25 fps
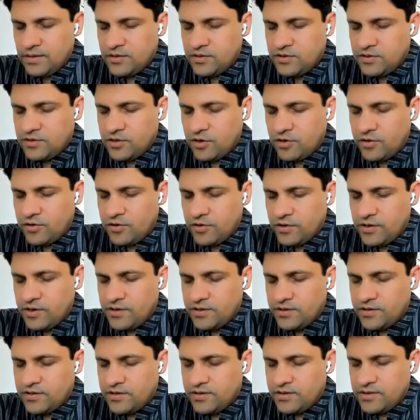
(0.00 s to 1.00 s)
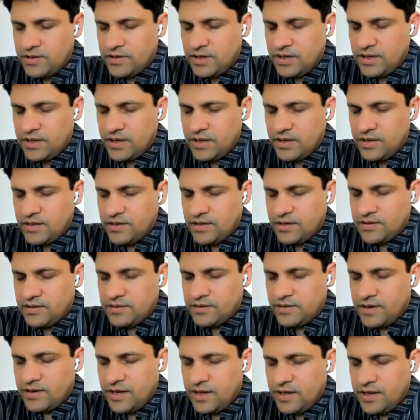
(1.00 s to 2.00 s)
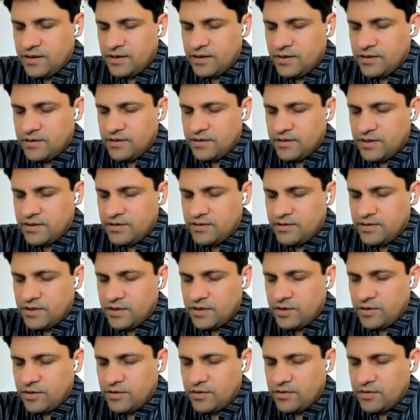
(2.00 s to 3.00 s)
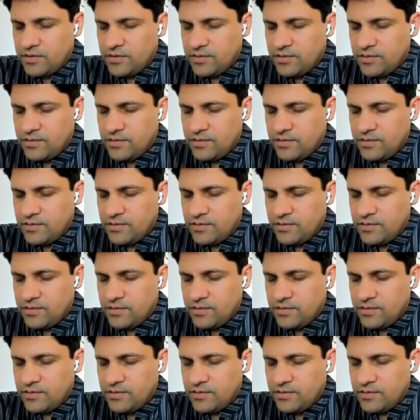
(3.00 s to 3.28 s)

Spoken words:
Sorrowless, stainless, and secure.